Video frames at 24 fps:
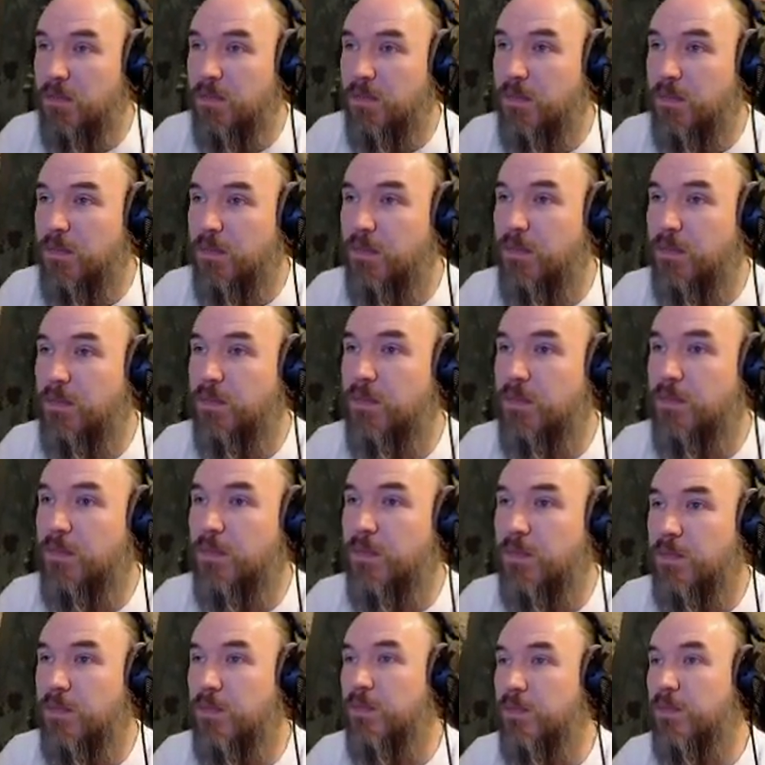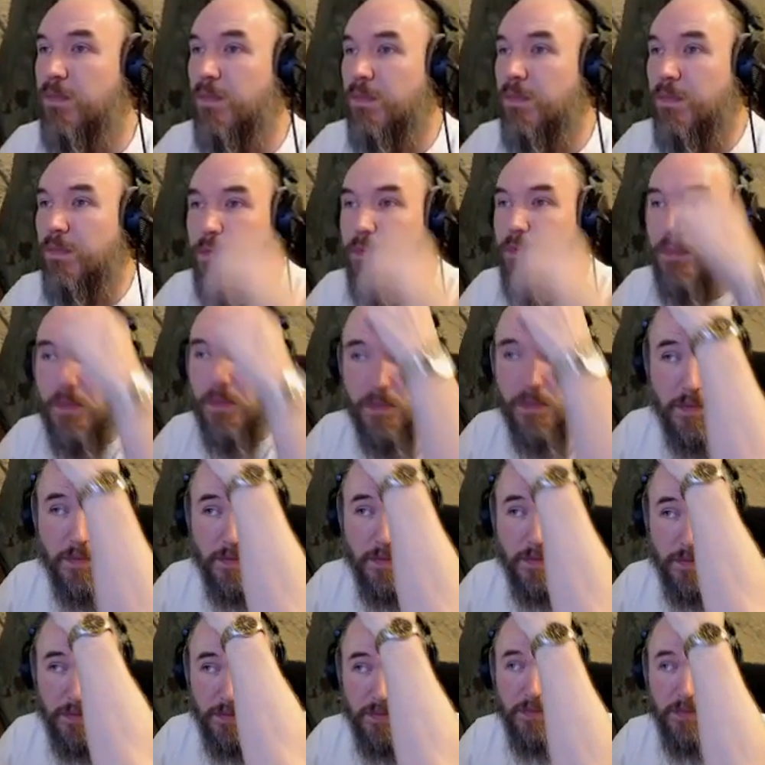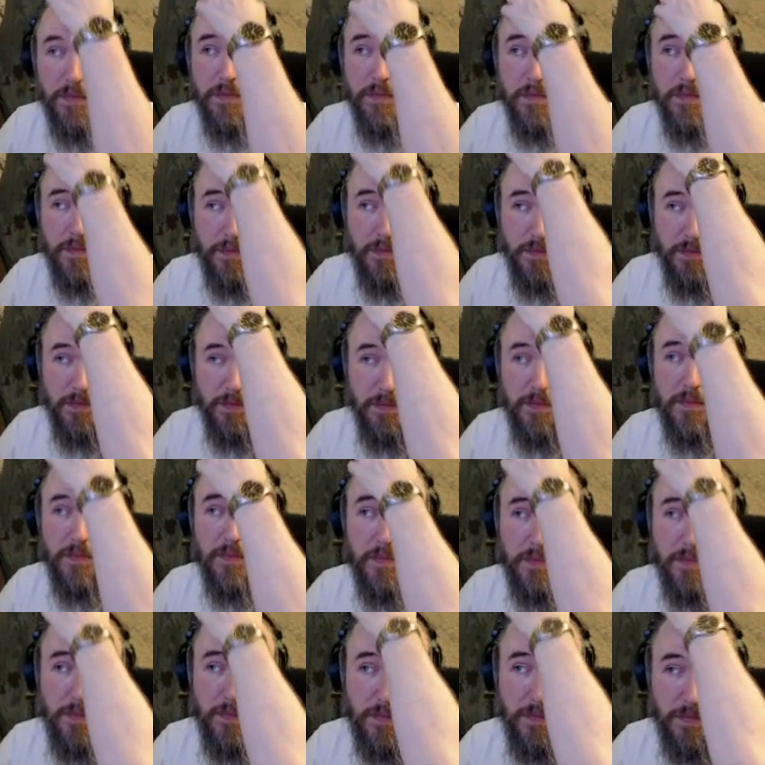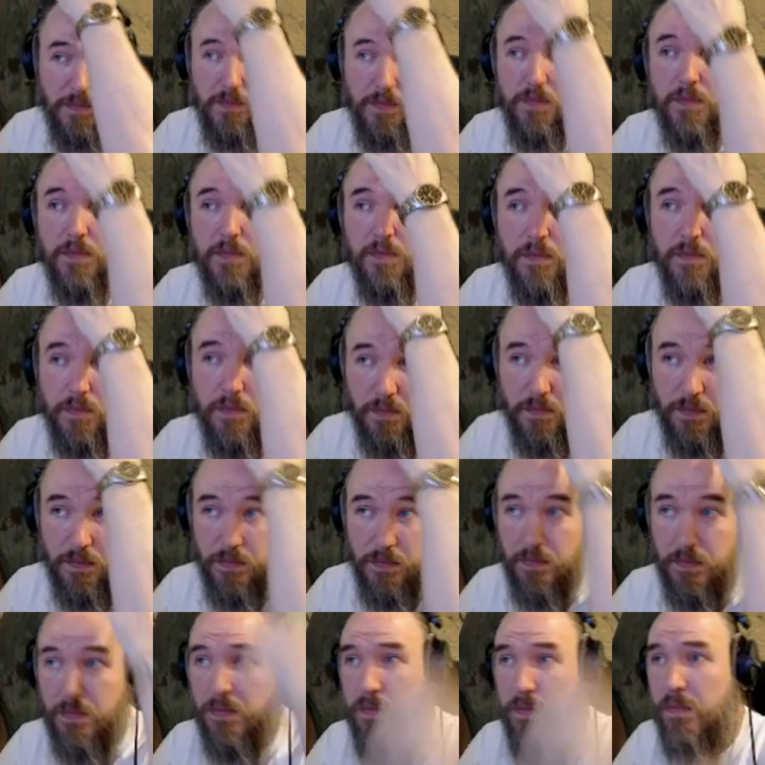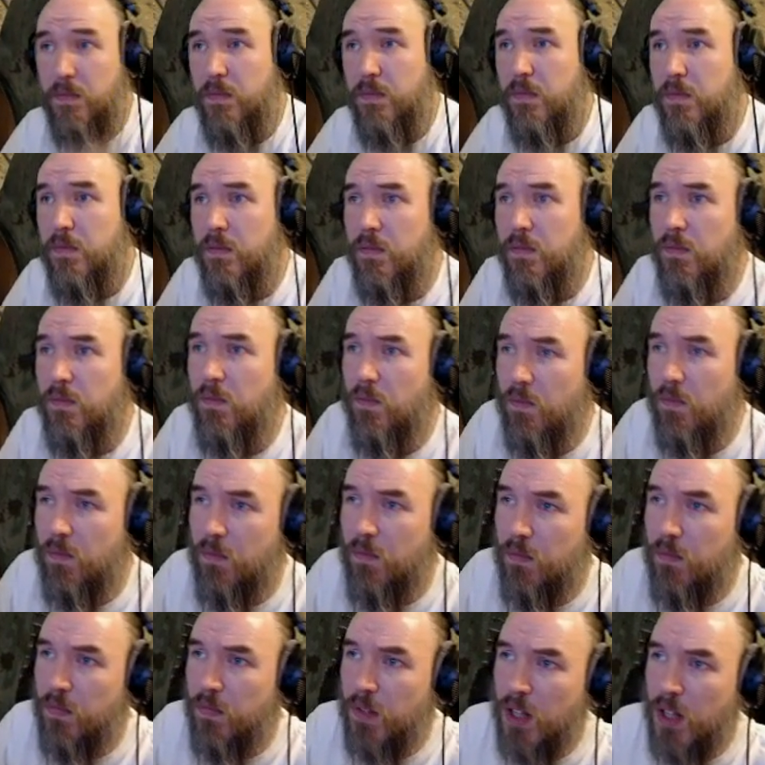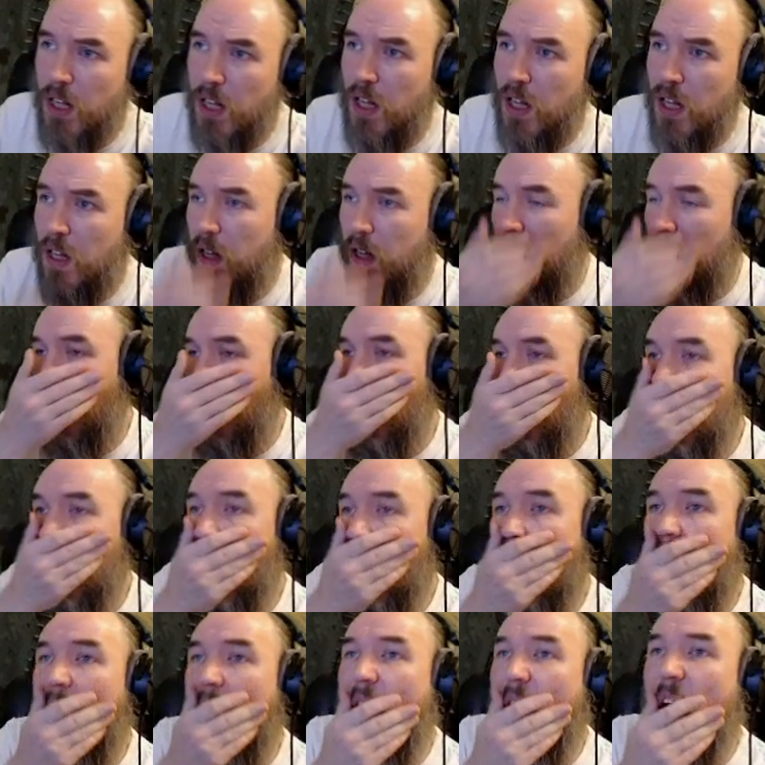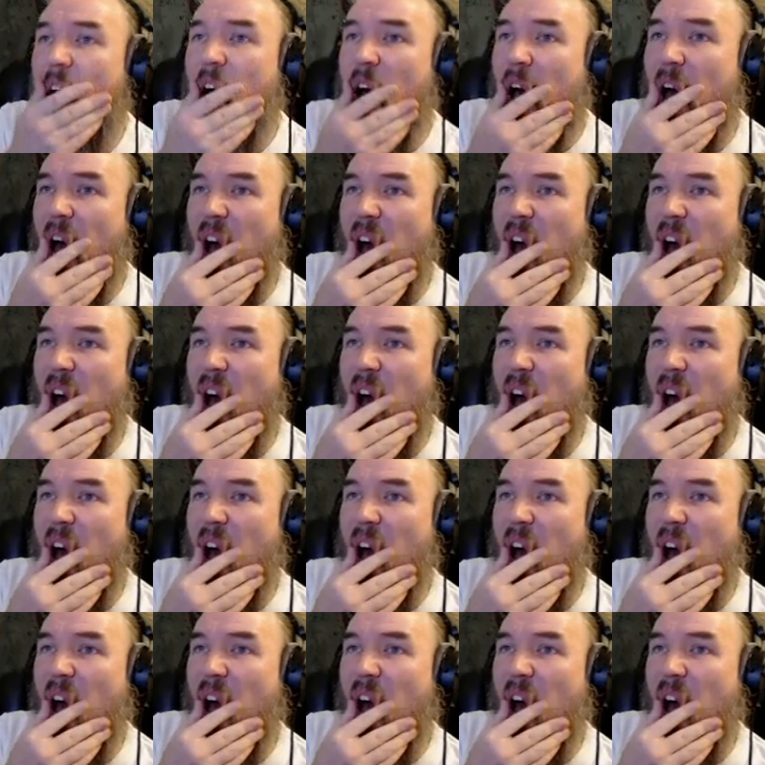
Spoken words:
(silence)